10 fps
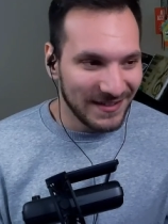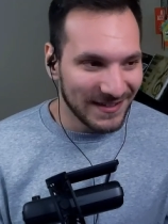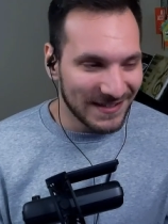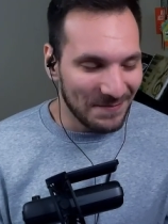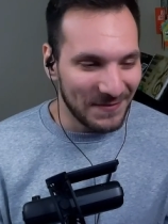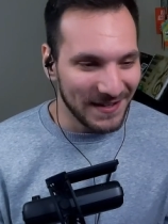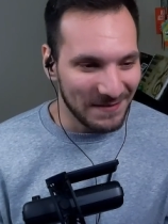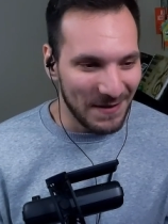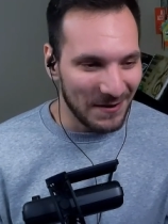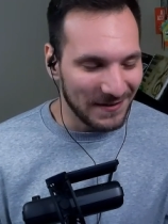something
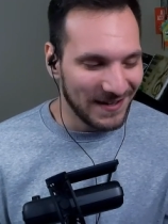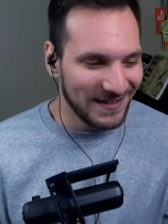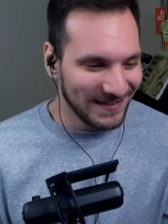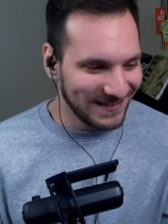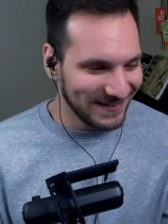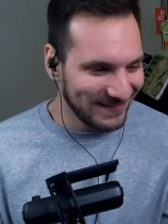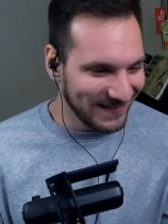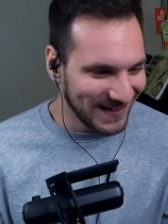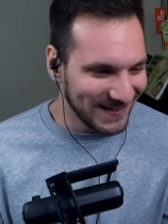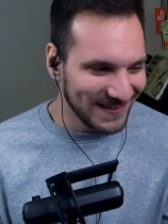about
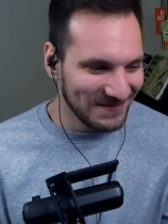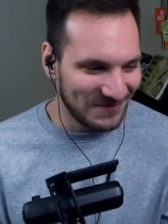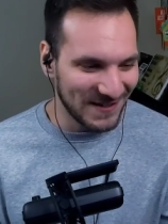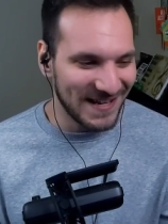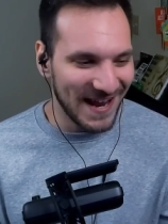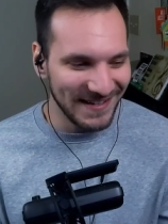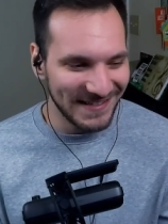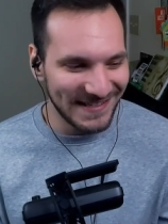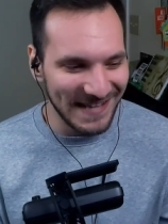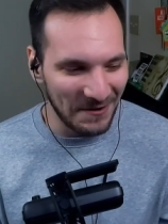forgetting
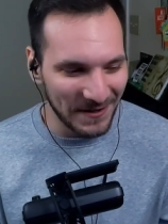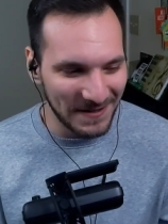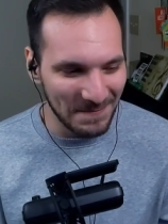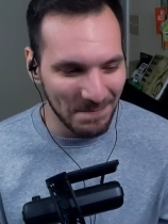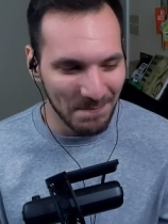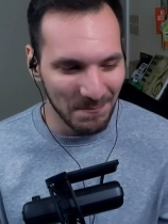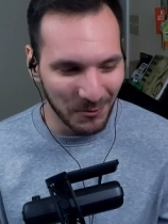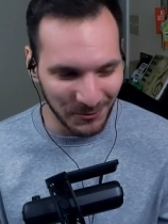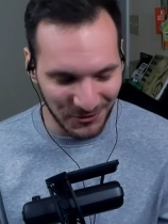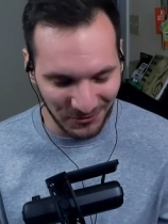Sarek
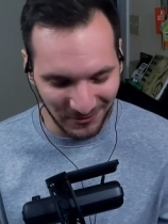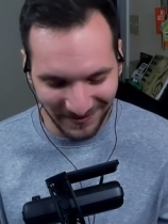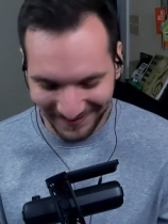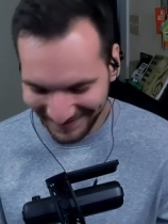Mortchel.